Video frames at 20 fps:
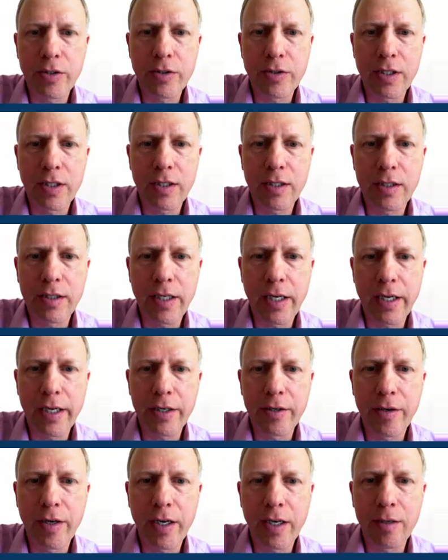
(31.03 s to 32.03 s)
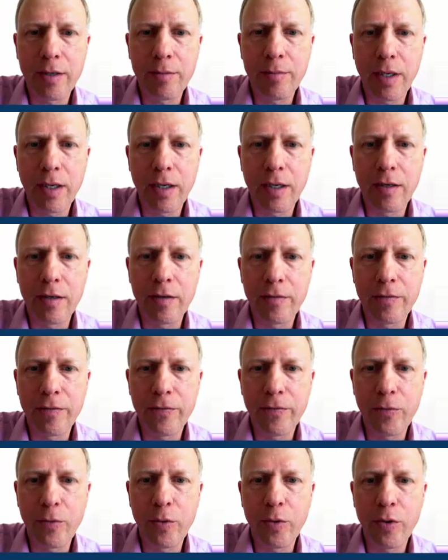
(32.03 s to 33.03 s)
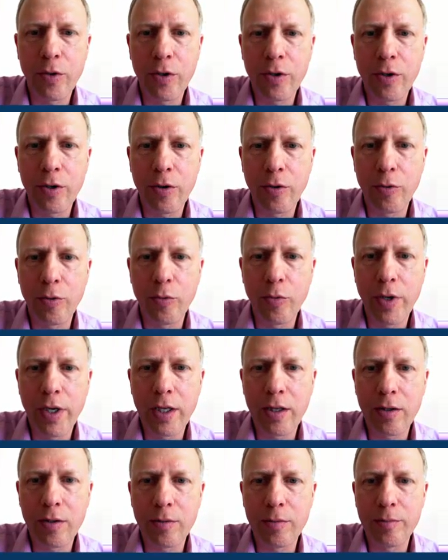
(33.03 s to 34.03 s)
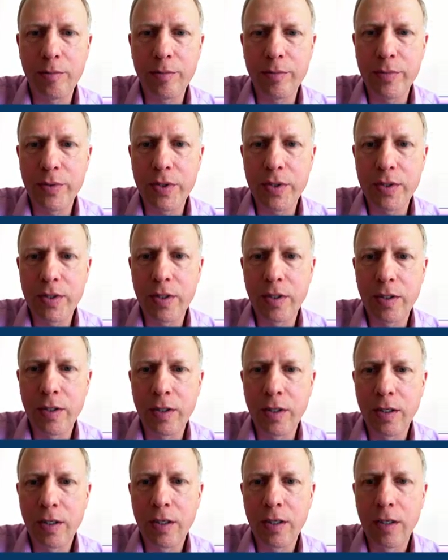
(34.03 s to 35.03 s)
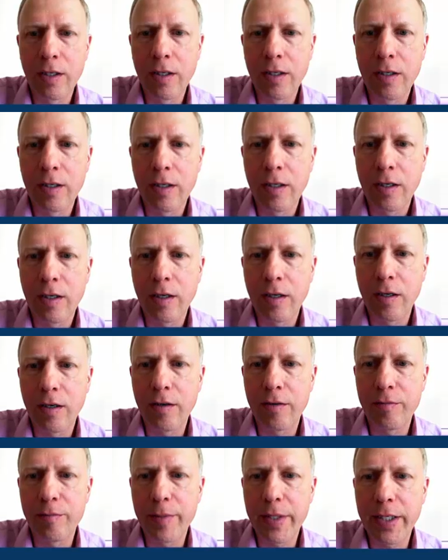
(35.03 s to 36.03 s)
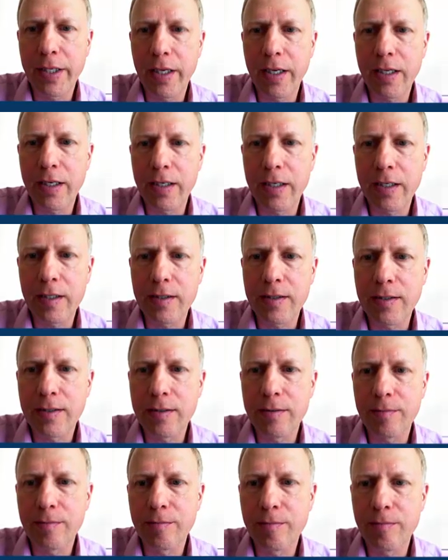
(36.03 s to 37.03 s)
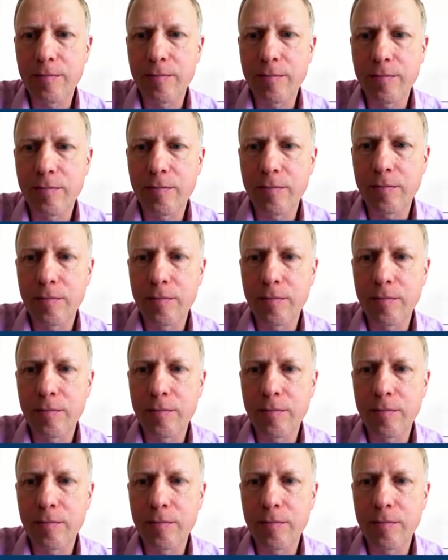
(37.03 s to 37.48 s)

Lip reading: he shows a little diagram of 4 realms of mechanics: